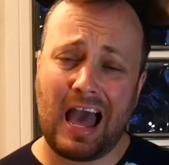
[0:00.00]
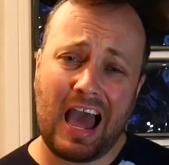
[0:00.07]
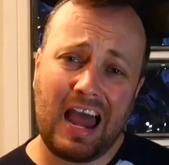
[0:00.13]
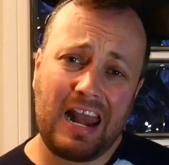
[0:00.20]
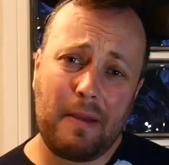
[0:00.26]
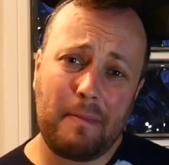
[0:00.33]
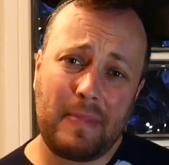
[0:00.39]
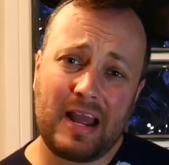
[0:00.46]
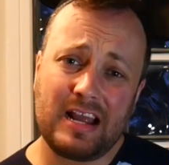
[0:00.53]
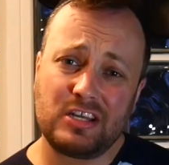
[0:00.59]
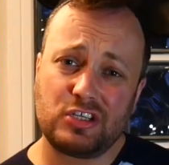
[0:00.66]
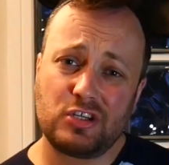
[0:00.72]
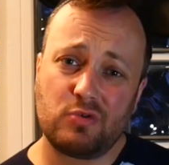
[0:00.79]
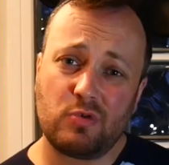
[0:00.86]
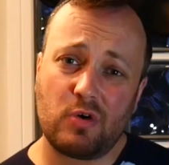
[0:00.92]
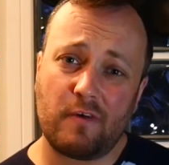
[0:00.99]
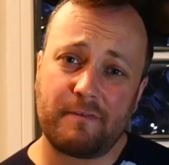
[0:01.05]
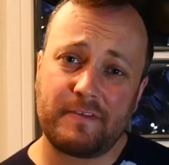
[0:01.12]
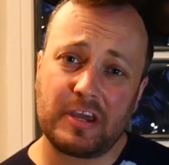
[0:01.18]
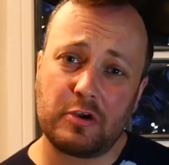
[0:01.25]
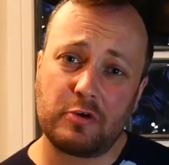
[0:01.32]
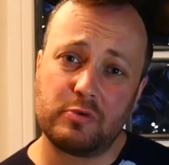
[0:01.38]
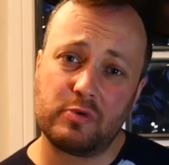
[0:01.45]
And I might do a
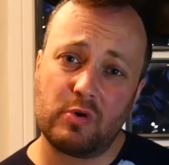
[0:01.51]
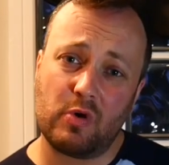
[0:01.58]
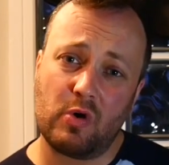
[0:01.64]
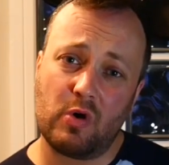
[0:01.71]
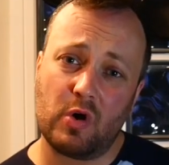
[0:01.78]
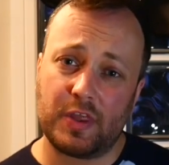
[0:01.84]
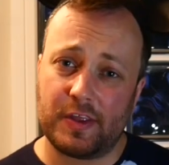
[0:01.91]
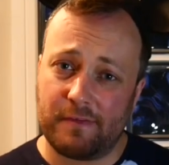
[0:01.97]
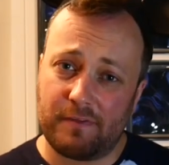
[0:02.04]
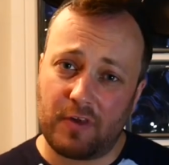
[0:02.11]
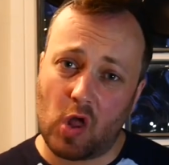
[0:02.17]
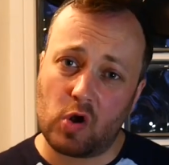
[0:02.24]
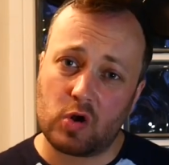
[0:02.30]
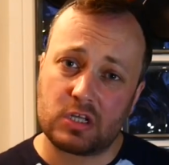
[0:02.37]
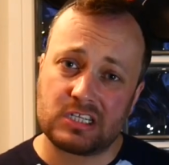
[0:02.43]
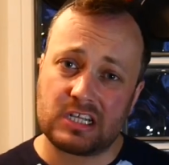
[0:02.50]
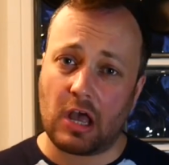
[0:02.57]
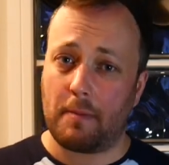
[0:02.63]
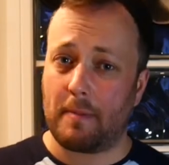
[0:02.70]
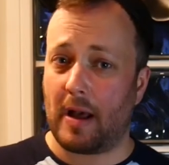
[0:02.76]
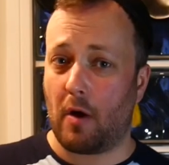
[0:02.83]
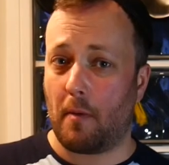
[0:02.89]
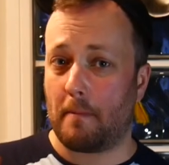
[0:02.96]
few other vlogs
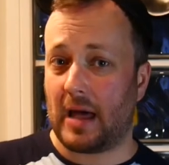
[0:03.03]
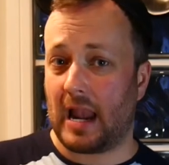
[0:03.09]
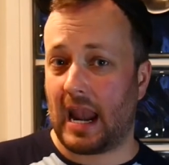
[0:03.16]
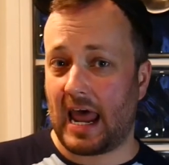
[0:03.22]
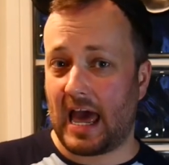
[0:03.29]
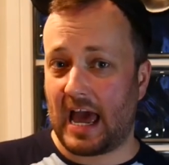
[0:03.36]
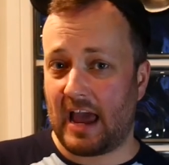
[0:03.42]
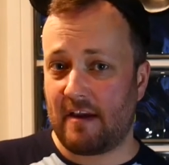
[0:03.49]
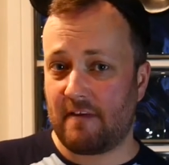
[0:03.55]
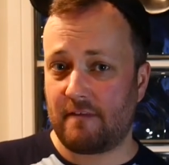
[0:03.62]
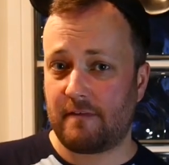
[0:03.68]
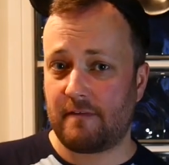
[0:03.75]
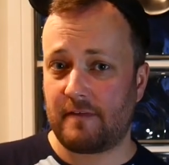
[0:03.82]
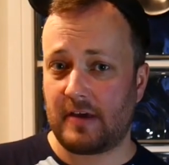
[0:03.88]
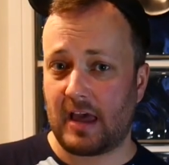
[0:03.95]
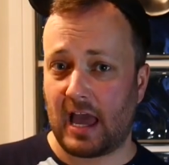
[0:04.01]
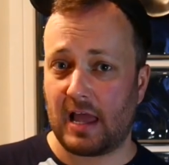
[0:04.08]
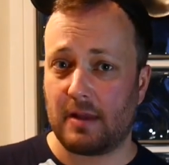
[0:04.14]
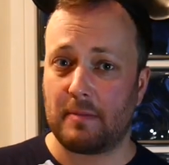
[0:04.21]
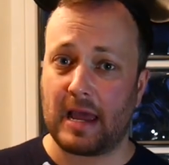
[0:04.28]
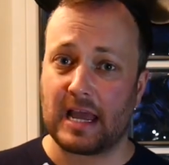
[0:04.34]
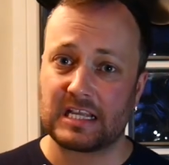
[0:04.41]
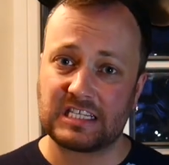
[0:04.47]
about my life
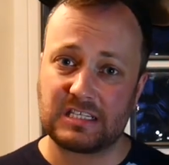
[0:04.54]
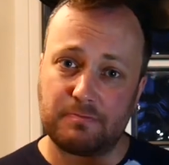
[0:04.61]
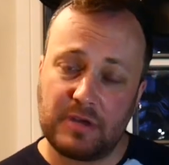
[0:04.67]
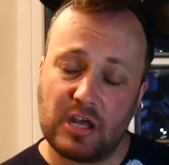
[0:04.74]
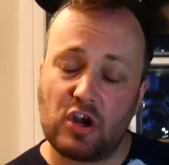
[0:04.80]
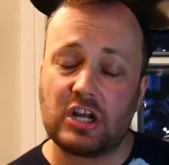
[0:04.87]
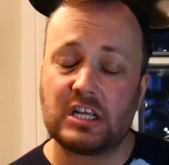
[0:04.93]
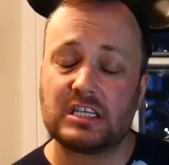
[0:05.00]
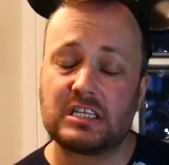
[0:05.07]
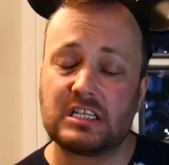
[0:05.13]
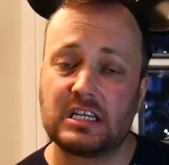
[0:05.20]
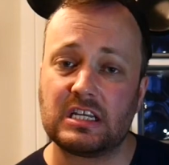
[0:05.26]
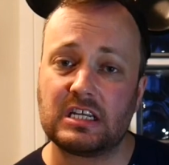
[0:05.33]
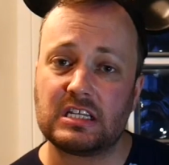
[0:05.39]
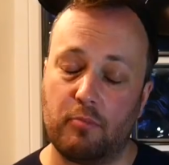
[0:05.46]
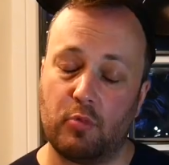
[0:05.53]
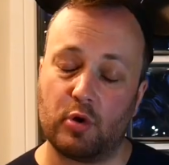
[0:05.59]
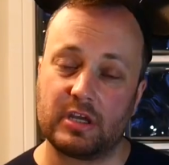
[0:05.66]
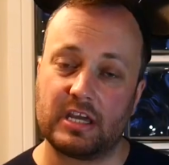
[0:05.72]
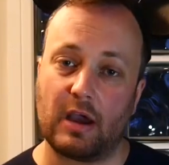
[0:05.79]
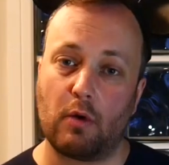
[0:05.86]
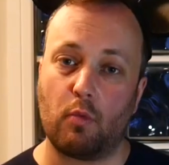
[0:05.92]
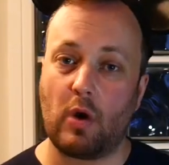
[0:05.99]
and my experiences. But
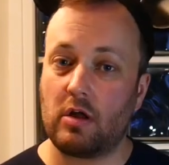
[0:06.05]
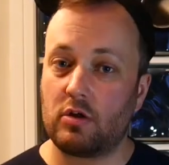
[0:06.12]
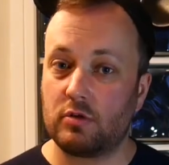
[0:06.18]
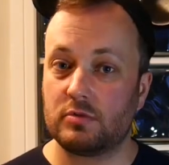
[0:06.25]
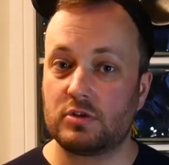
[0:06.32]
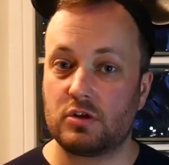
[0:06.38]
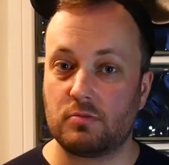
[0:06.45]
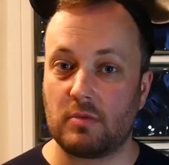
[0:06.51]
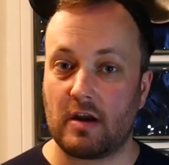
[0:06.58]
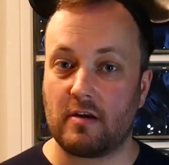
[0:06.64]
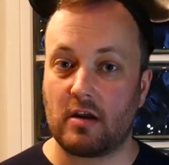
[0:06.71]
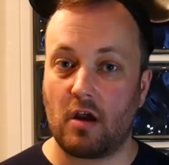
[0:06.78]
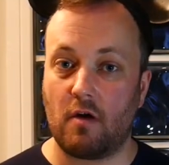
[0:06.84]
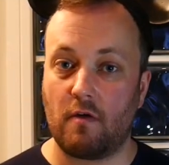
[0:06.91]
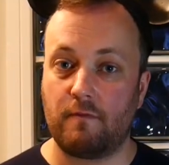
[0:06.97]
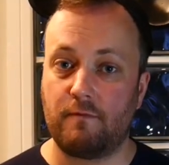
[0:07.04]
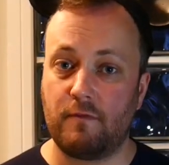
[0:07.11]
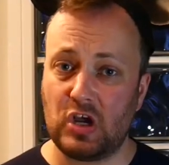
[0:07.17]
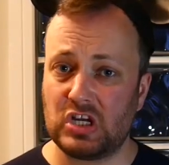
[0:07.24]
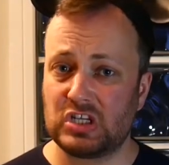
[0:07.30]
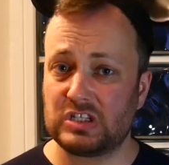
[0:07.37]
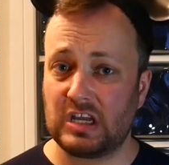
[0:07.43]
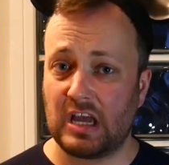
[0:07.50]
yeah, welcome to my
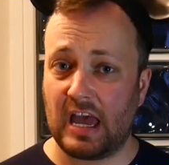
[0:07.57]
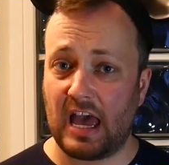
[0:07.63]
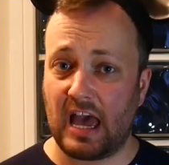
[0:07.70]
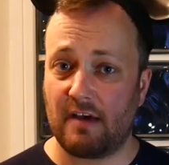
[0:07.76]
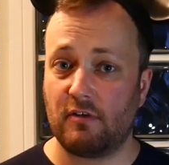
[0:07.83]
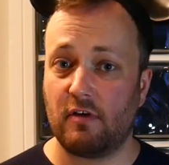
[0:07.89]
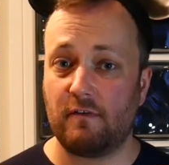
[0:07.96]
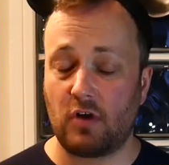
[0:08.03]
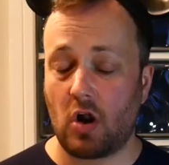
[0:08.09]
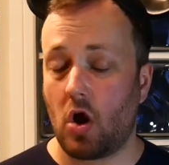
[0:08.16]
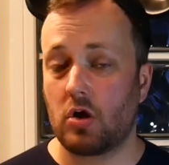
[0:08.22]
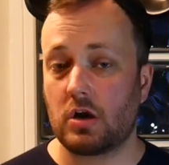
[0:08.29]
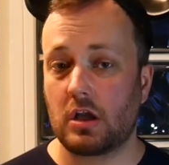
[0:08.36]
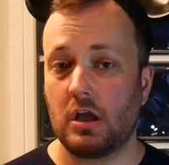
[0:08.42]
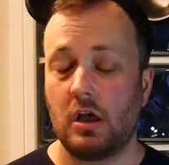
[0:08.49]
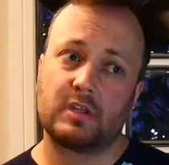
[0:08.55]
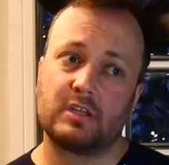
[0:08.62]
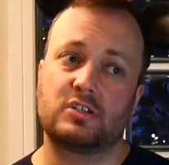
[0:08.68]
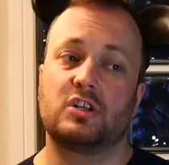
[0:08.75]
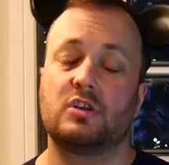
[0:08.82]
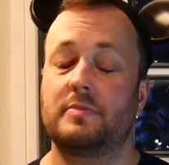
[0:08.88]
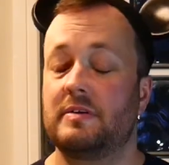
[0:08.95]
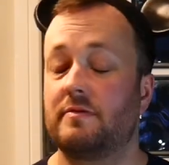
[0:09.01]
first ever vlog. It's
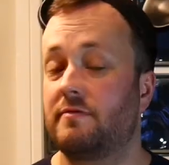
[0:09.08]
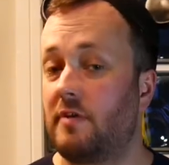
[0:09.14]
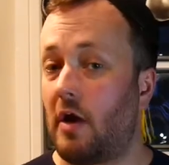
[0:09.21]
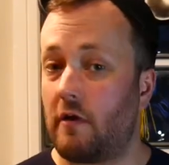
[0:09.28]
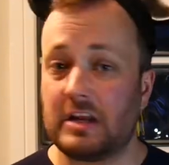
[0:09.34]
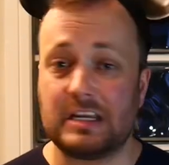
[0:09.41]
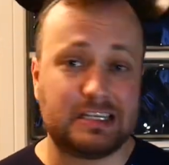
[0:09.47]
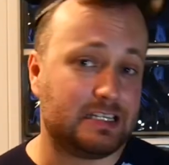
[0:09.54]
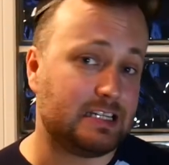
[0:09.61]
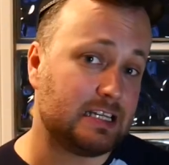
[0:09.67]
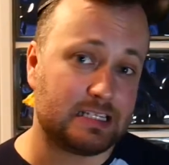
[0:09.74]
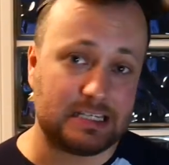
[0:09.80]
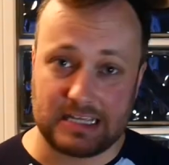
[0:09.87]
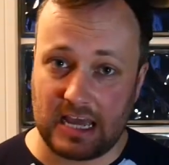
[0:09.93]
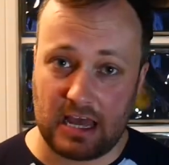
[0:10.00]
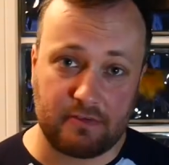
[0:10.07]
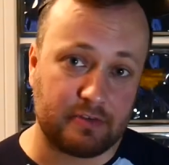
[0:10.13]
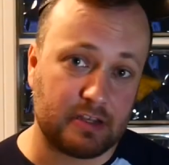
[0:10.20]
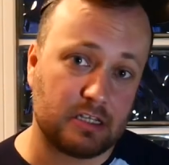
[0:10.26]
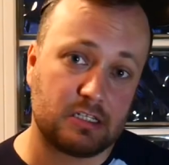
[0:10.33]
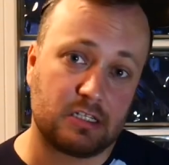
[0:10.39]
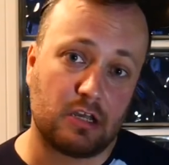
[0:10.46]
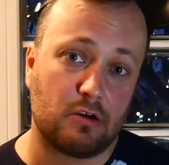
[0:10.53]
gonna be very Disney
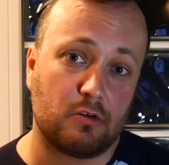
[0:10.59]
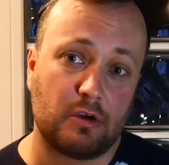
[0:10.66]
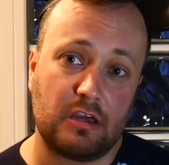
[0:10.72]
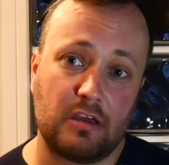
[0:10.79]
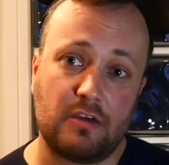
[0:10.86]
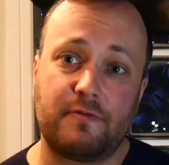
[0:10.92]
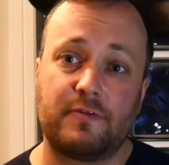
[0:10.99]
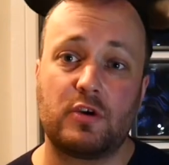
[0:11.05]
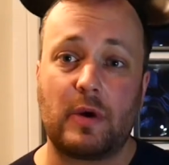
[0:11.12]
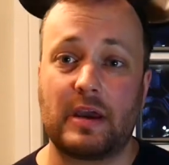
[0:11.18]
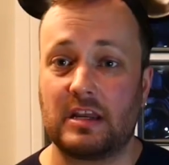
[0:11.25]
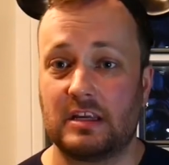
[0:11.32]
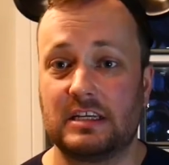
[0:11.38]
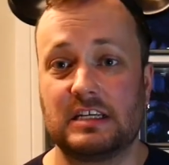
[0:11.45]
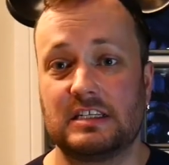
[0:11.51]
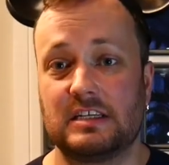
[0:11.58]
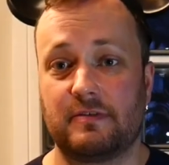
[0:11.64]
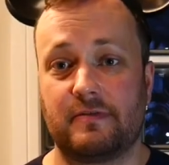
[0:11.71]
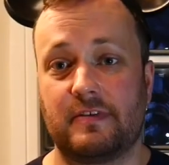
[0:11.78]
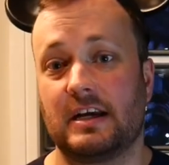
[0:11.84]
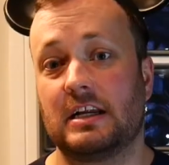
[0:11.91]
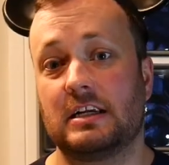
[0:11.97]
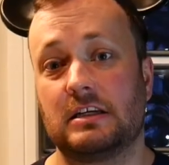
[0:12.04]
heavy, so if you ain't a Disney
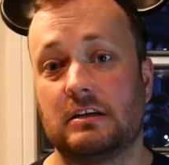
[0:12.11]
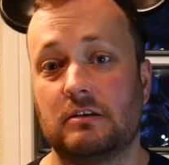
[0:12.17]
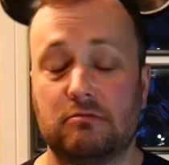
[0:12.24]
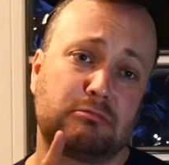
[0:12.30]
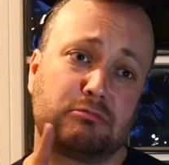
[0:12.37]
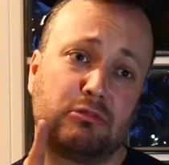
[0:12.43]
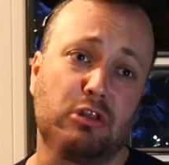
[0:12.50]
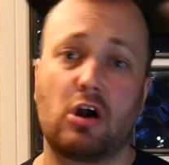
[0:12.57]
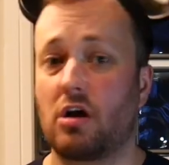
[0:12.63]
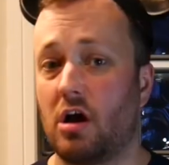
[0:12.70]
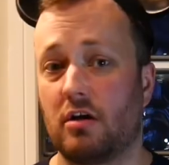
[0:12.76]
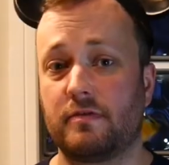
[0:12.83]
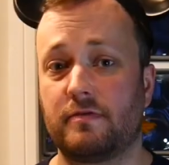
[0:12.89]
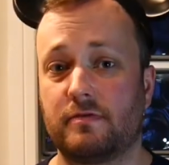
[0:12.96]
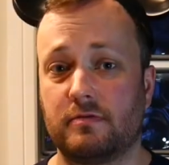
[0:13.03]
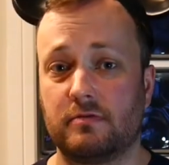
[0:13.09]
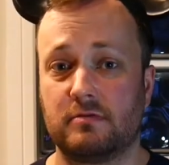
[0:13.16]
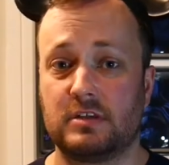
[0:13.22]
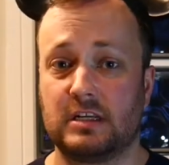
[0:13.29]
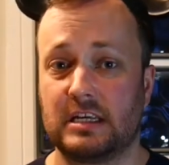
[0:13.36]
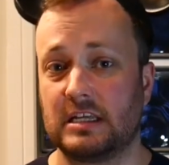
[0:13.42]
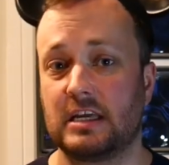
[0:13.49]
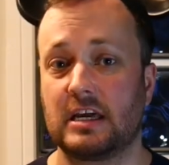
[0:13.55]
fan, log off,
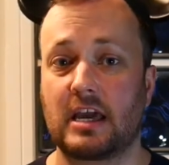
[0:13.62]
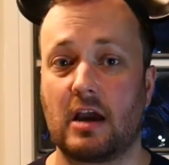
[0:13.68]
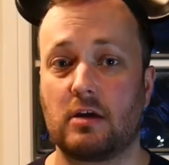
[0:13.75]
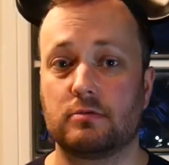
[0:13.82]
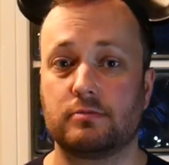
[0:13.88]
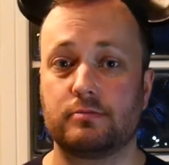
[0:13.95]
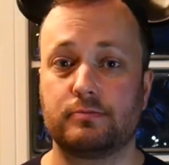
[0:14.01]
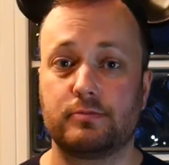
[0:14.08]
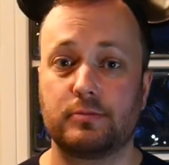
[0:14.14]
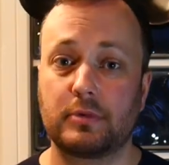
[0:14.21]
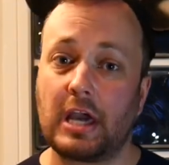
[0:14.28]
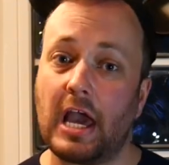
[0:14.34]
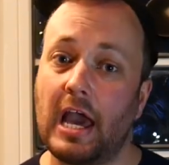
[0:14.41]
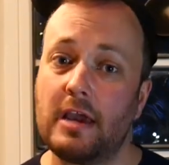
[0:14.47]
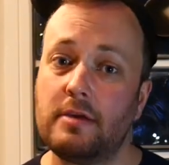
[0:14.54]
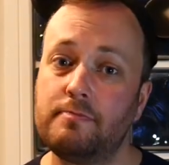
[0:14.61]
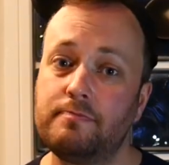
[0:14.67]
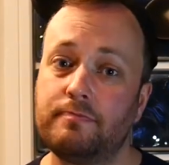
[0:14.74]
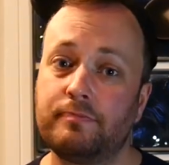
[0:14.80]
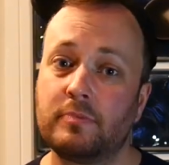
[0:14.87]
delete the account, okay?